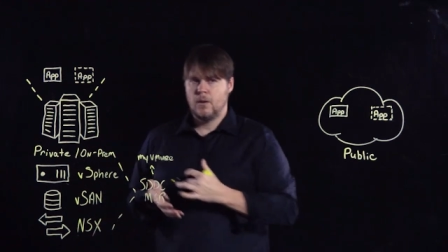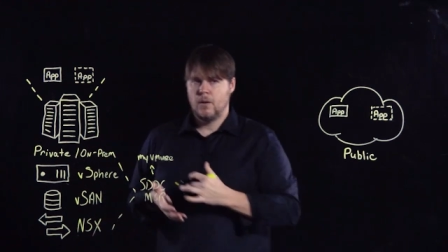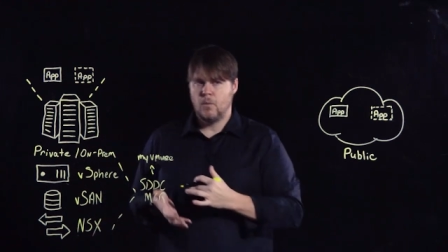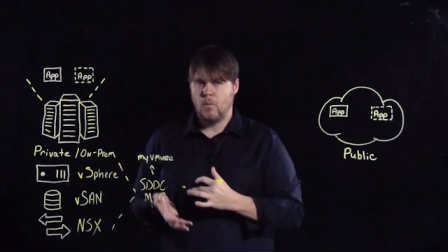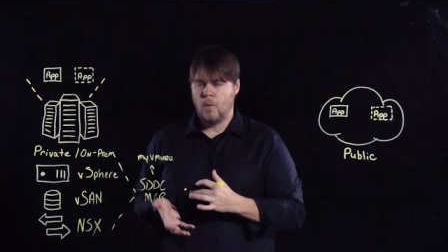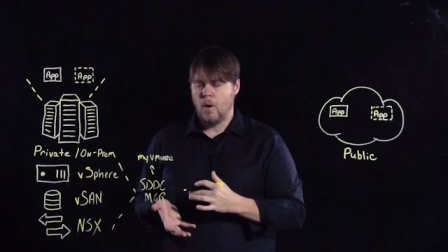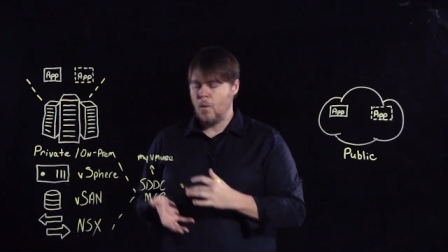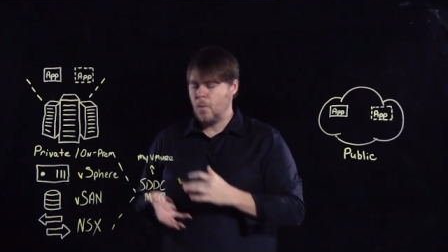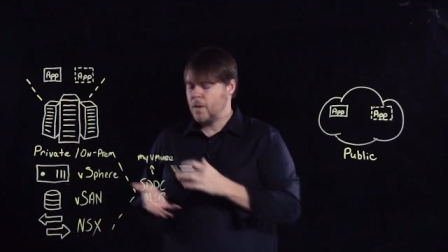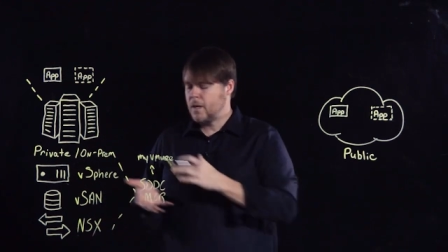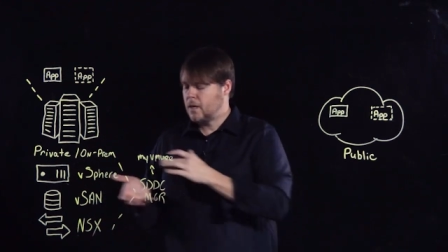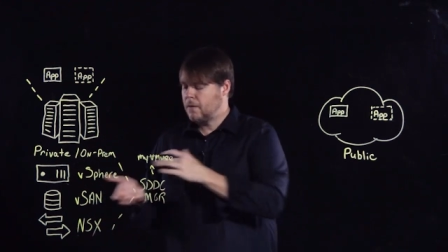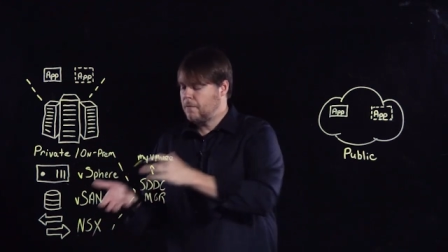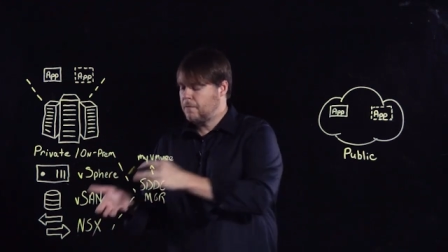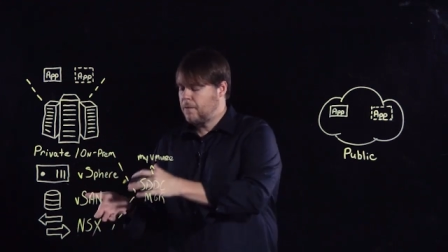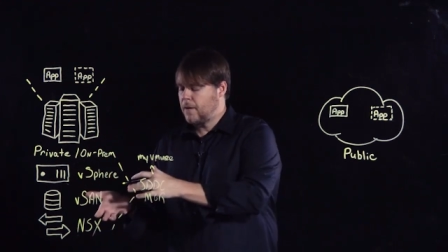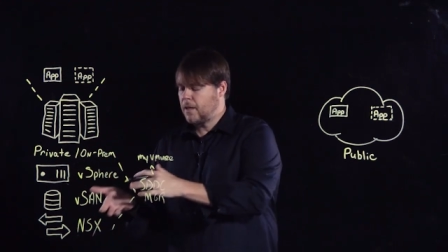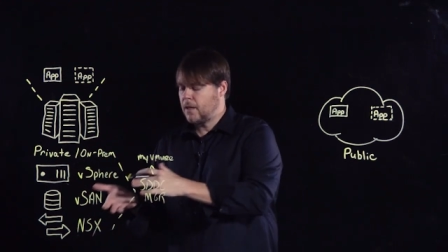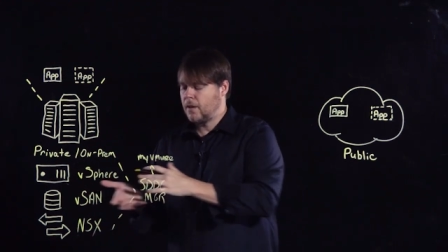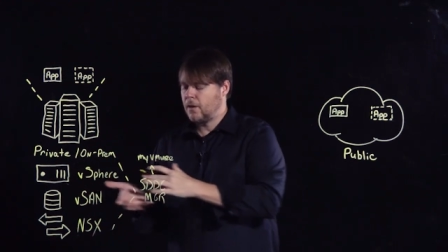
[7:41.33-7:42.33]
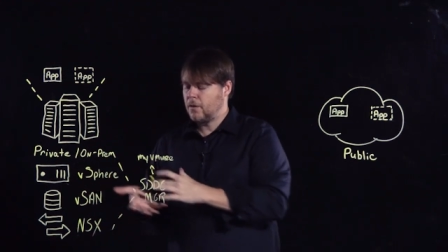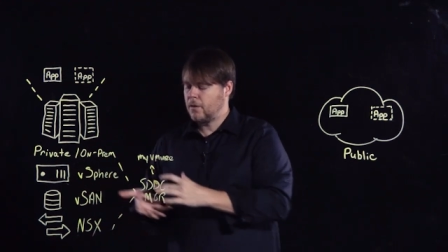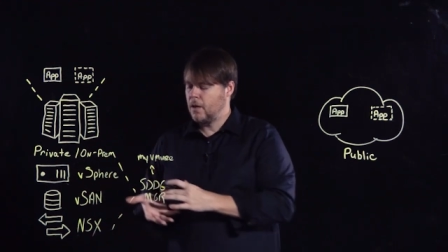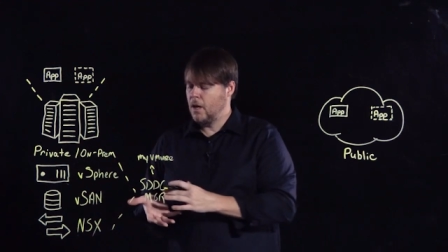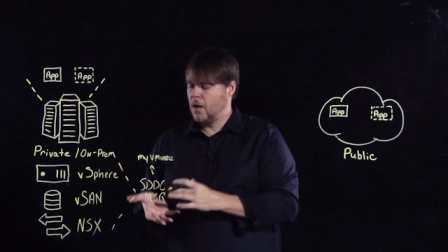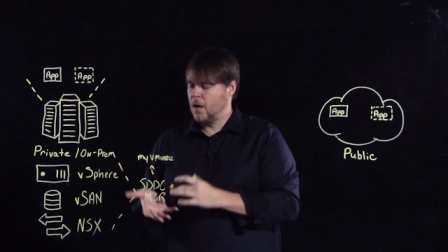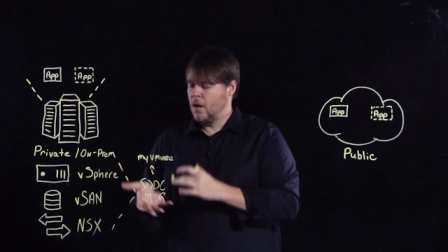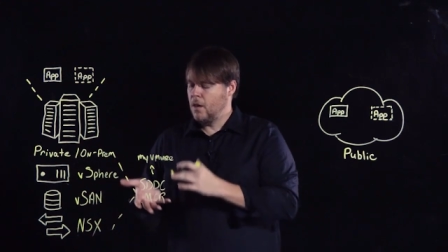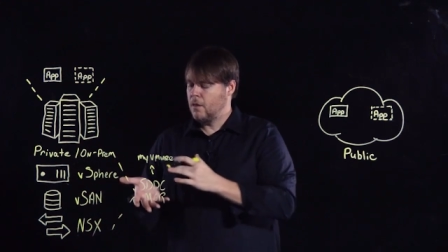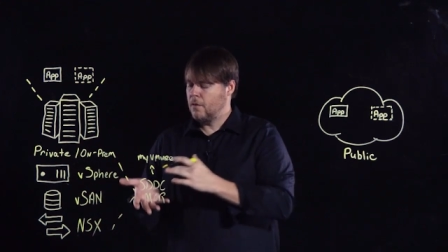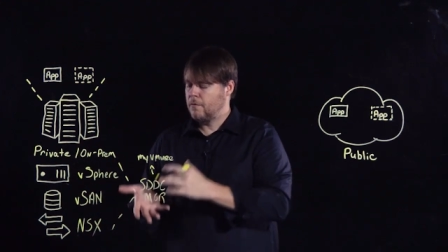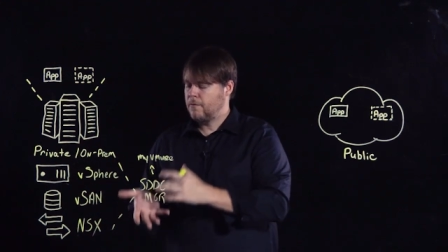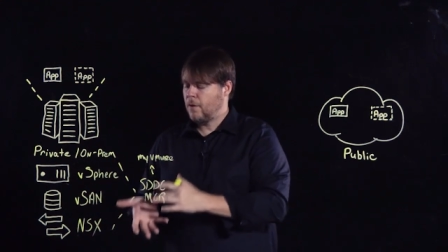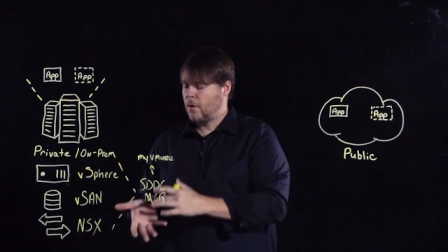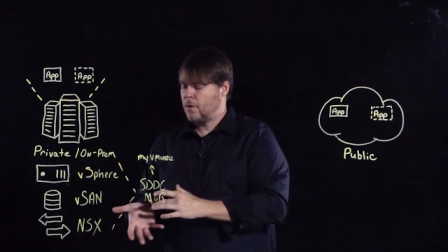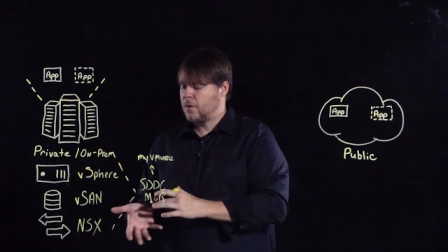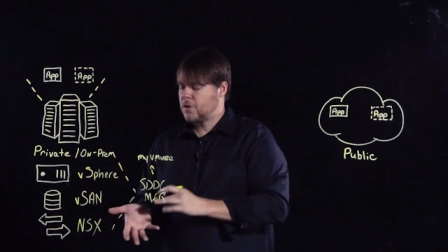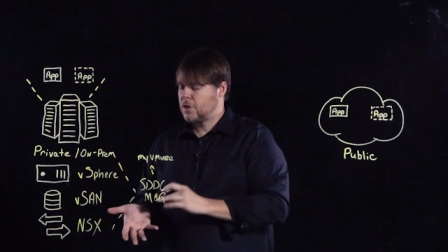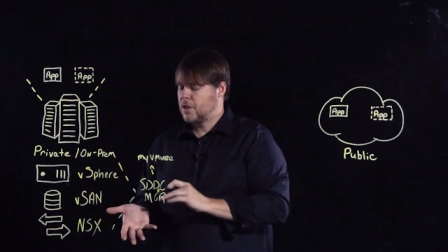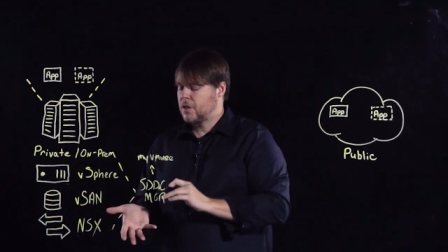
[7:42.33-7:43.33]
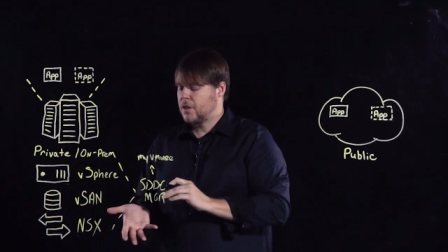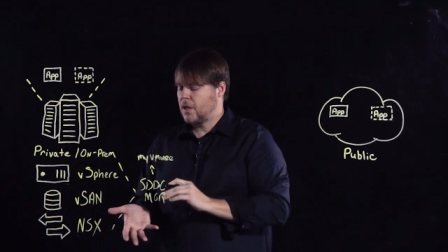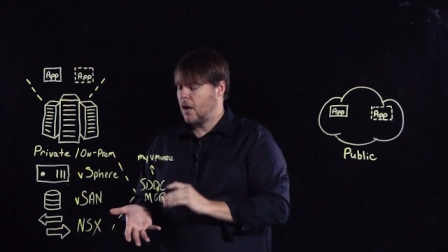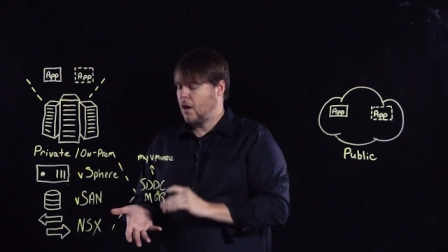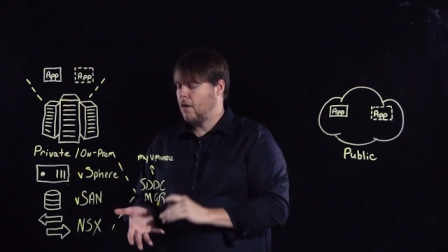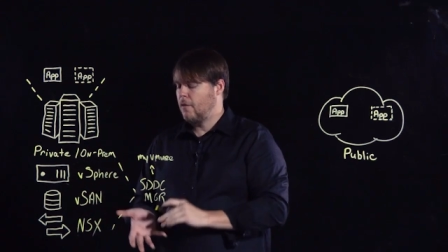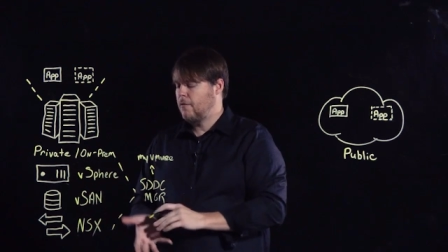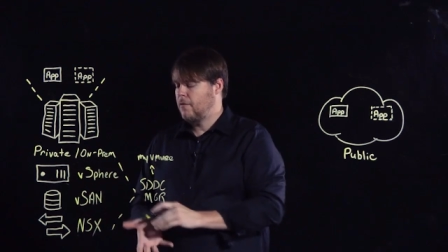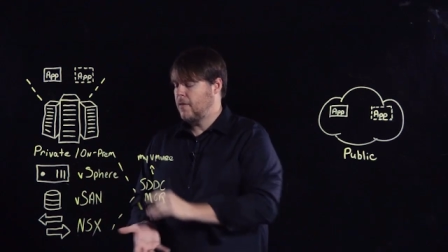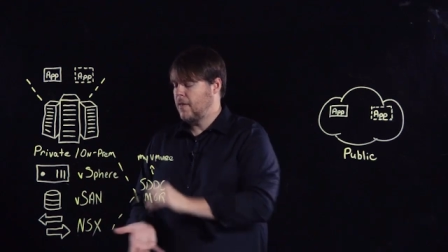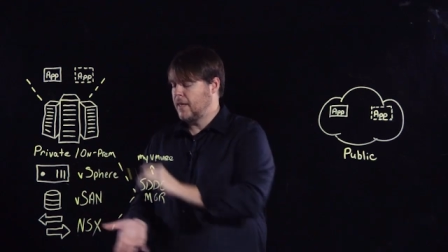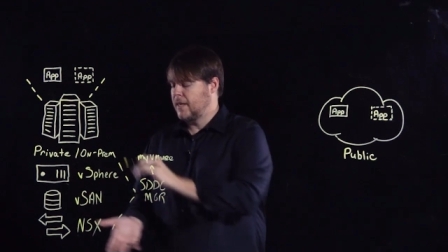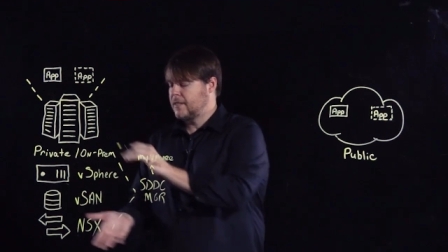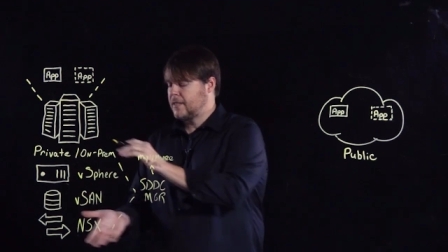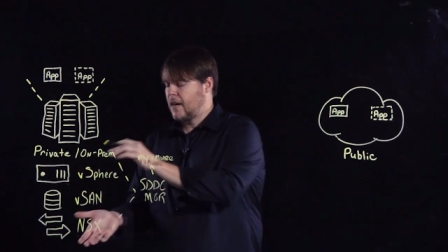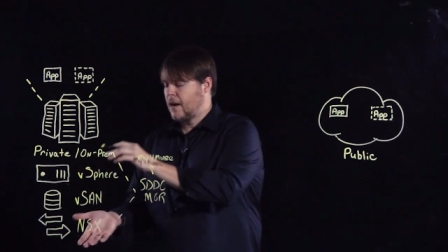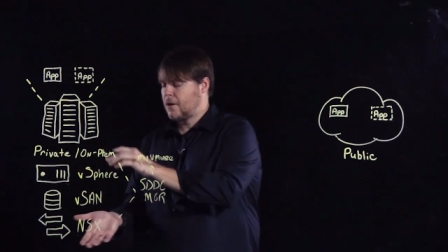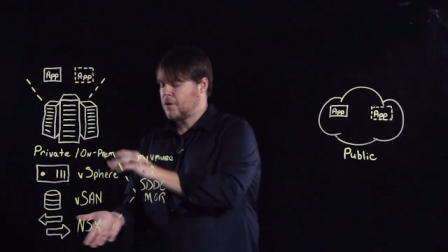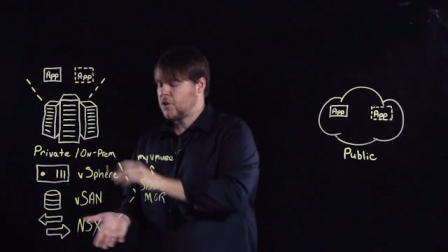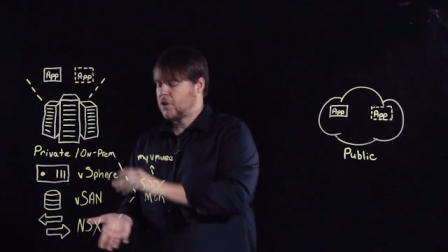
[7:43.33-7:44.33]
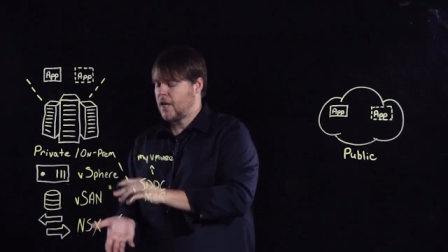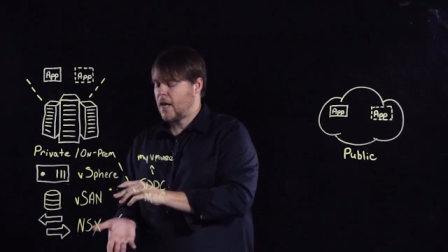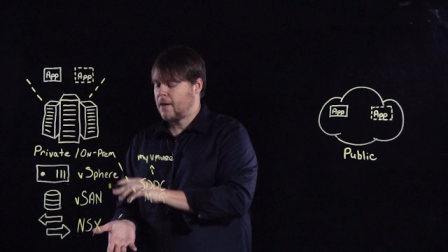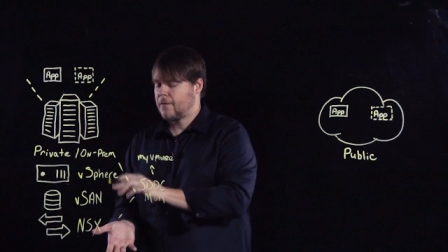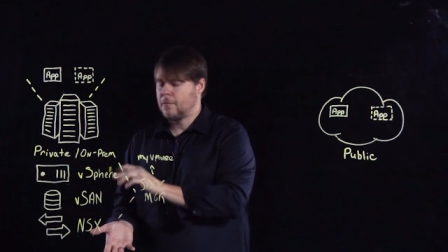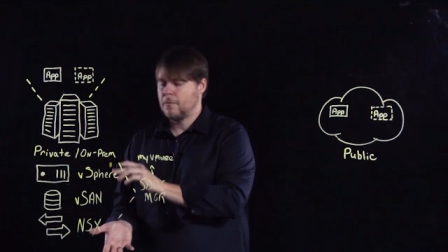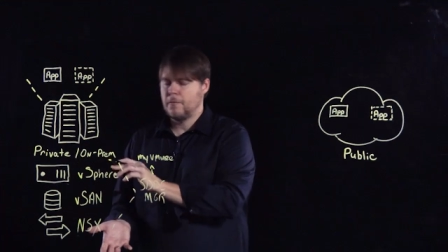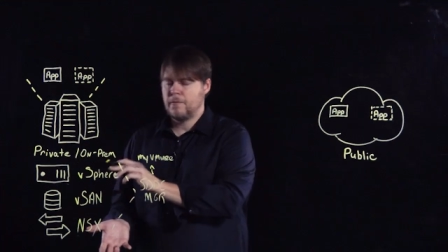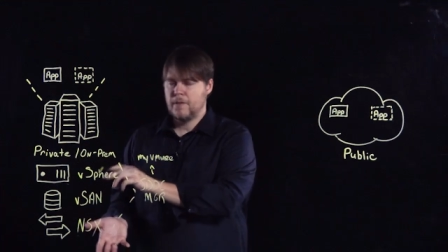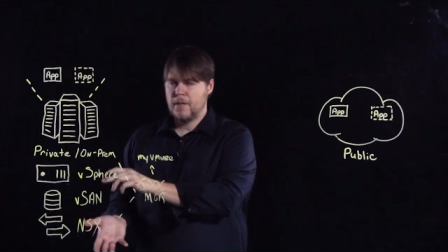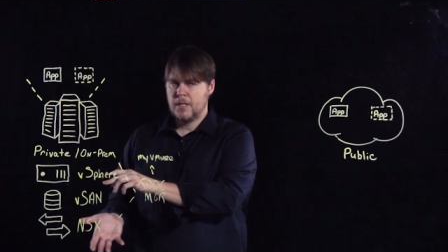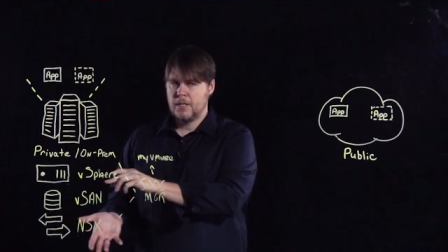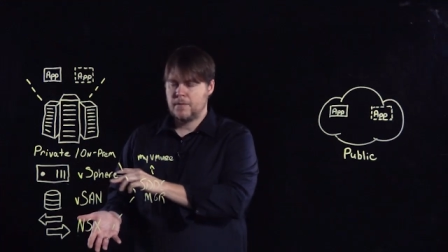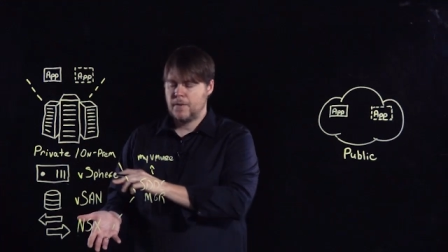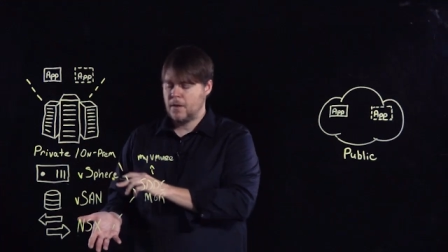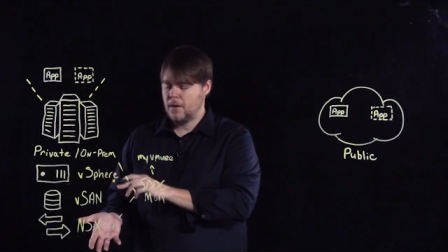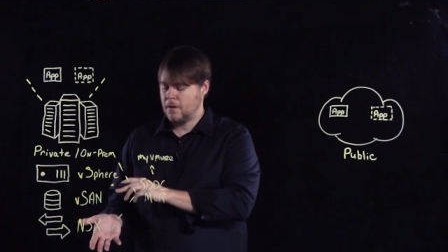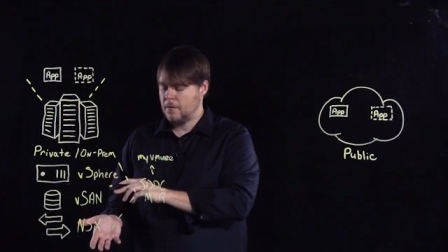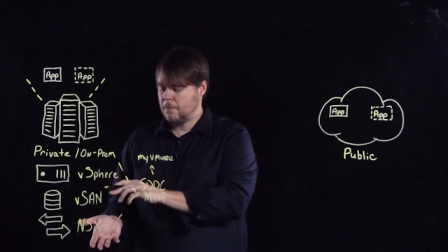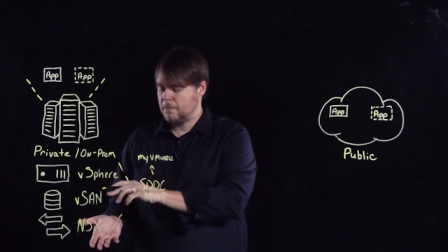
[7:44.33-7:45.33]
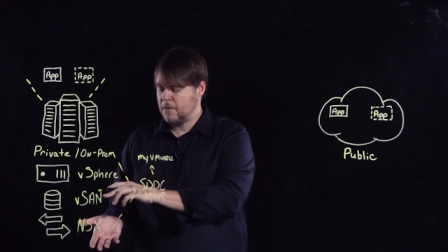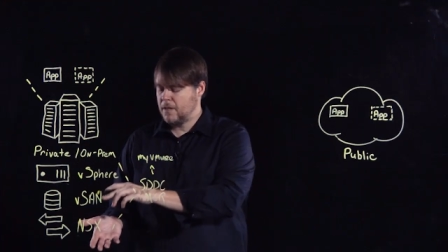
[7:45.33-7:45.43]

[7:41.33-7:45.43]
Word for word: what we configured, the versions of the entire stack from vSphere,